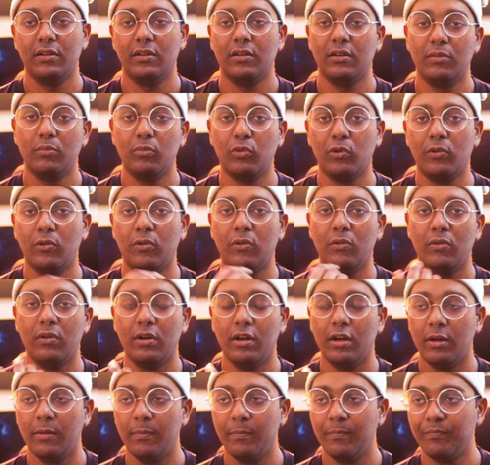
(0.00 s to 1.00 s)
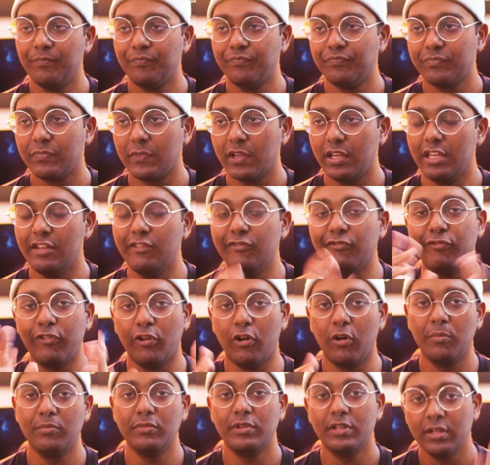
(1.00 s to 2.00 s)
or more
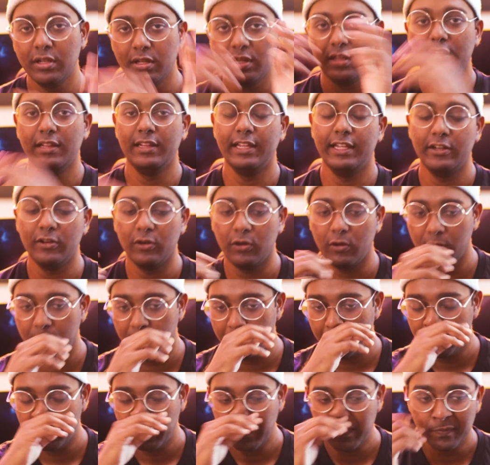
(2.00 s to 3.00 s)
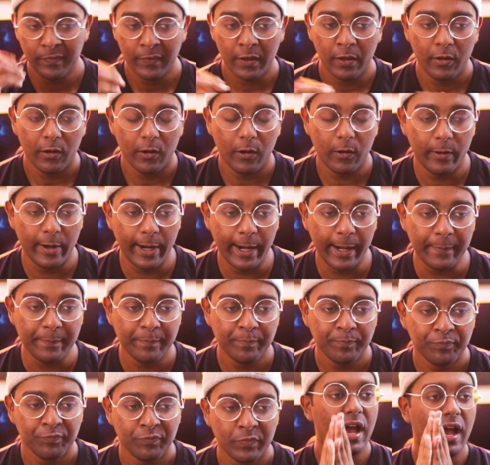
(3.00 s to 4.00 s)
informed later on. All right.
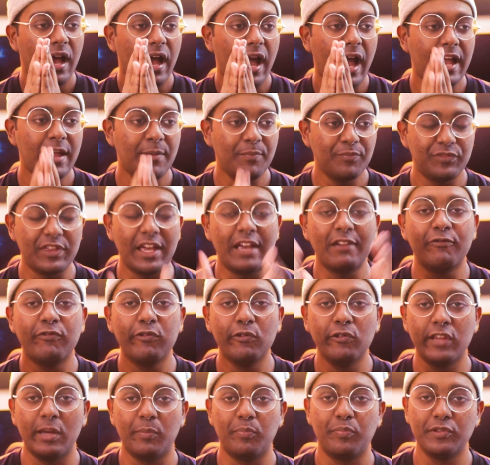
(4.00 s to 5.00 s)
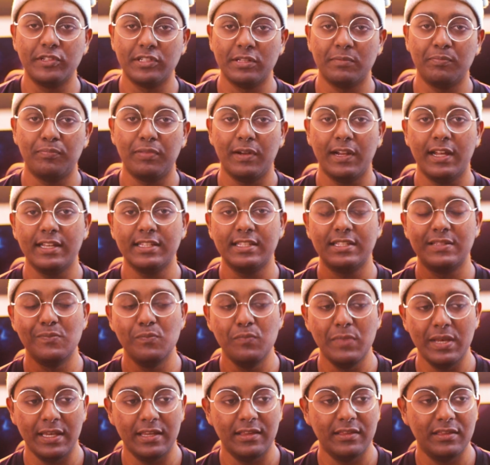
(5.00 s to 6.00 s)
I am thankful that Prism Plus
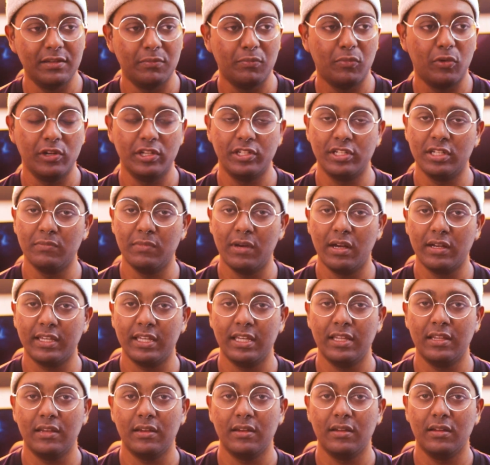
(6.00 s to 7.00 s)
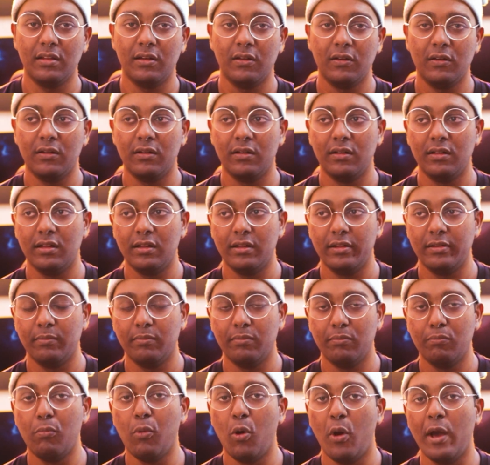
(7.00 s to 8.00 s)
made the monitor market
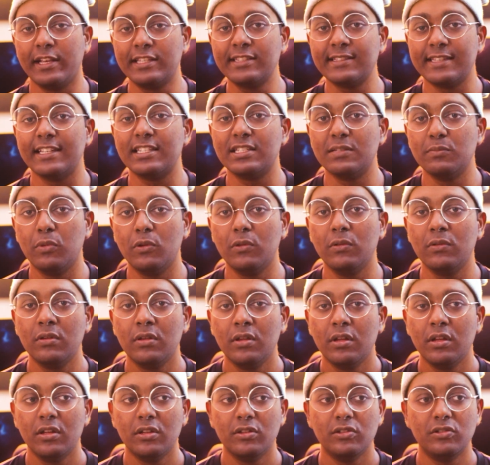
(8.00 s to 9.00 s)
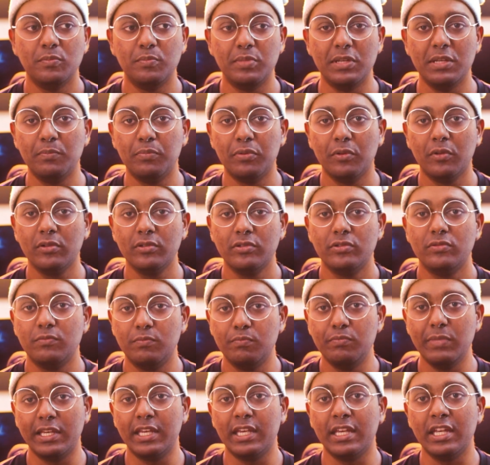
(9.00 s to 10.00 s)
more accessible to people,
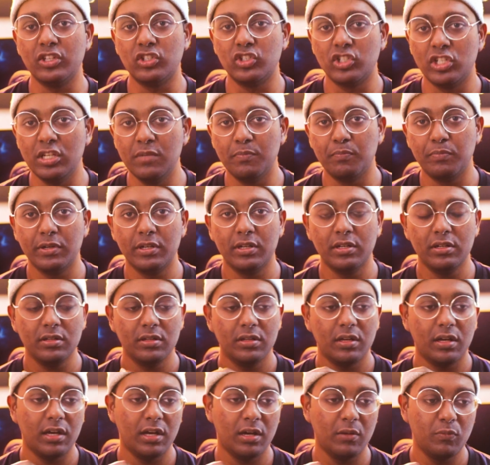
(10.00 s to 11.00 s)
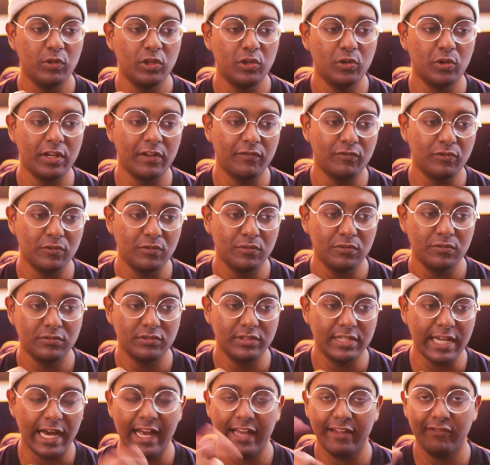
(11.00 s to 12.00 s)
making it cheaper. We don't have
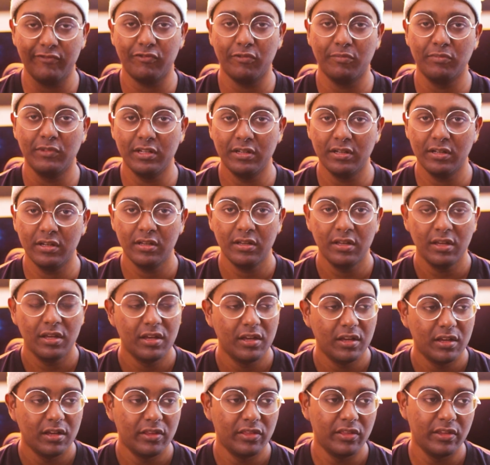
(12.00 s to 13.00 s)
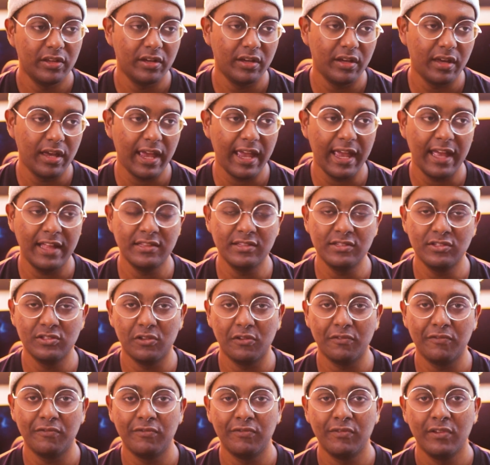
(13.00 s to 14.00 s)
to die from the hands
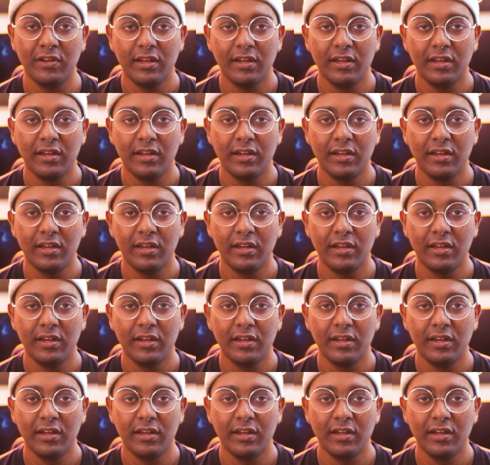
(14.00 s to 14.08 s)
of